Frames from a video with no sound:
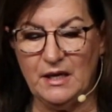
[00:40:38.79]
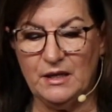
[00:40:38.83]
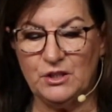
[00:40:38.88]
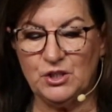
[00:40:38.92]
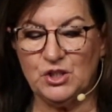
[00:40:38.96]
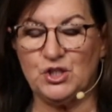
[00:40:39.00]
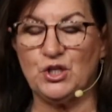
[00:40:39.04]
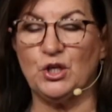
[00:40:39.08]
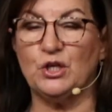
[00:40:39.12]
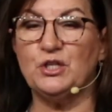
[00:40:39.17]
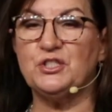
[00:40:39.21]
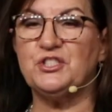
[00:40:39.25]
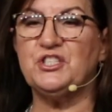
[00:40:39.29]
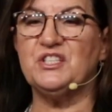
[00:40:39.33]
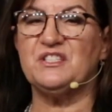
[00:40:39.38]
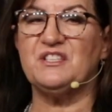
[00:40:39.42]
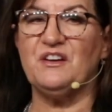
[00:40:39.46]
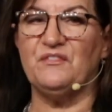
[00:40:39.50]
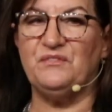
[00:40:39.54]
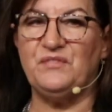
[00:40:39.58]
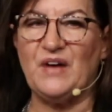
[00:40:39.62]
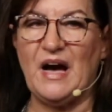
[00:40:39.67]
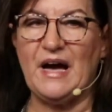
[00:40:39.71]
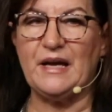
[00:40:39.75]
Church is
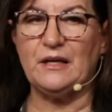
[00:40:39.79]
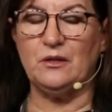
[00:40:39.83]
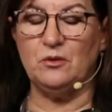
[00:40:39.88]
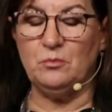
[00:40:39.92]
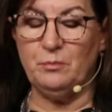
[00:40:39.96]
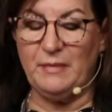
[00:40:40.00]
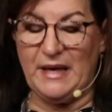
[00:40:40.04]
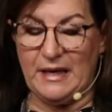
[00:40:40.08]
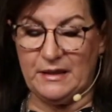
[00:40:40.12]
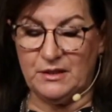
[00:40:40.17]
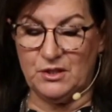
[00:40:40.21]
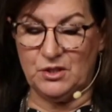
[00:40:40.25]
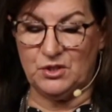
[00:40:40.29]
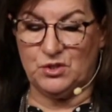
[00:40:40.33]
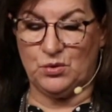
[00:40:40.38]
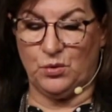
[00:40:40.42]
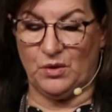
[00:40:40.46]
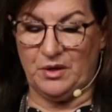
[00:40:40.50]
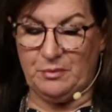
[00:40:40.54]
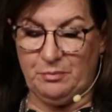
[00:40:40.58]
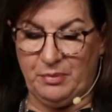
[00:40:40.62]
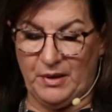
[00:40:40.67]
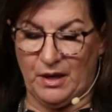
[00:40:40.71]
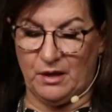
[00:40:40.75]
a vital,
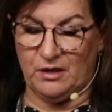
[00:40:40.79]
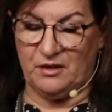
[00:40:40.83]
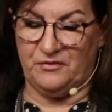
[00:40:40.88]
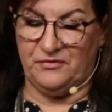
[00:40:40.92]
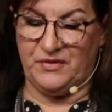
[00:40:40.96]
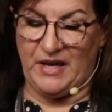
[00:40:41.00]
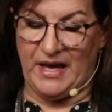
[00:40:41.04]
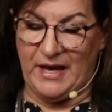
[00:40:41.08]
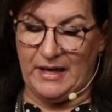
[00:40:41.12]
mandatory part of